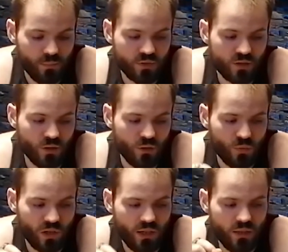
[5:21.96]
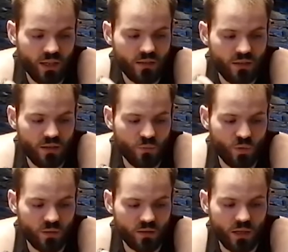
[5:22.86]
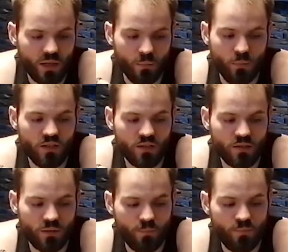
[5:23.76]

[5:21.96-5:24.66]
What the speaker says: So what I then did was I mixed